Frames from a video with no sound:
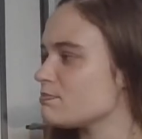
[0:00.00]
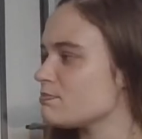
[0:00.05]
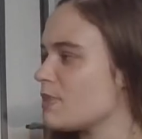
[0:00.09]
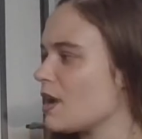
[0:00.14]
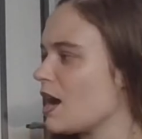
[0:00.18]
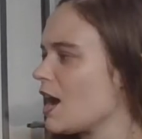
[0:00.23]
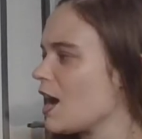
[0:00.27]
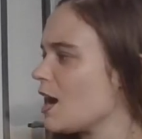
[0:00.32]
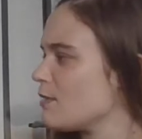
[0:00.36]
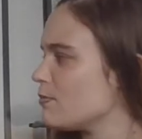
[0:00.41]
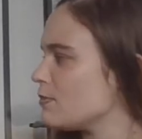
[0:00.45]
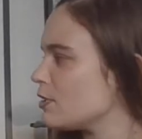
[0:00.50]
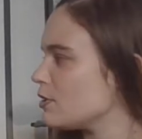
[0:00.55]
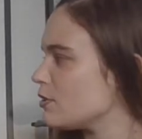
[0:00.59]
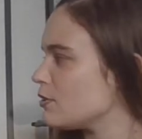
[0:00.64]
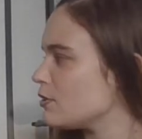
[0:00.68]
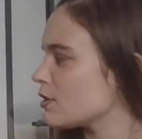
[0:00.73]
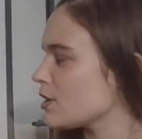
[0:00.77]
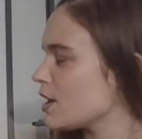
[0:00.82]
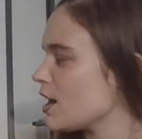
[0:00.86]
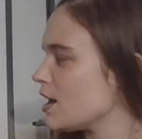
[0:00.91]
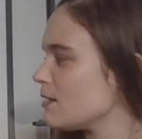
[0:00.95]

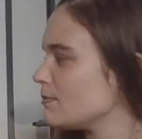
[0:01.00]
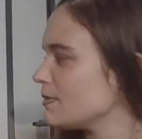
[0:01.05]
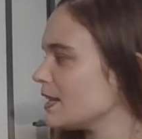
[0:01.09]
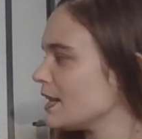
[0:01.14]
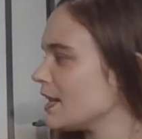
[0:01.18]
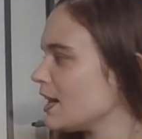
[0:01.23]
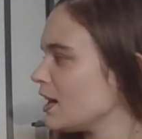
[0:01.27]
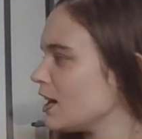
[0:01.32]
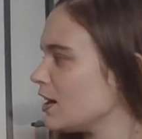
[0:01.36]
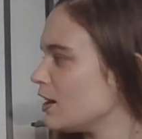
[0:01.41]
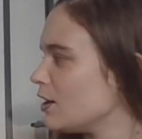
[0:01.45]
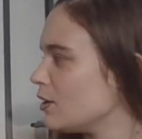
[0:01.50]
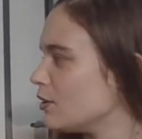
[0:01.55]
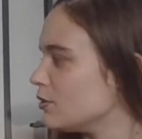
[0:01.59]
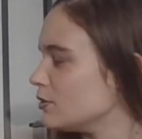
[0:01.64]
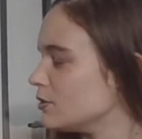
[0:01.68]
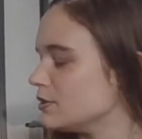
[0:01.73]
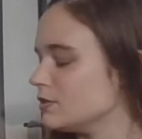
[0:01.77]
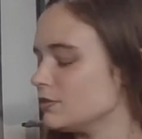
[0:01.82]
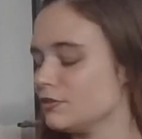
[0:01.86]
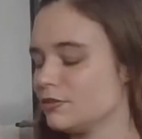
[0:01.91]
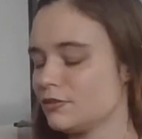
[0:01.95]
Pablo, calm
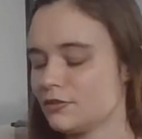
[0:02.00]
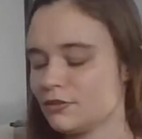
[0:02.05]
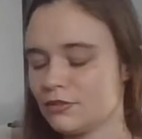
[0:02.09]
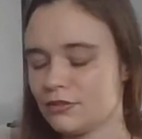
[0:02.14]
down.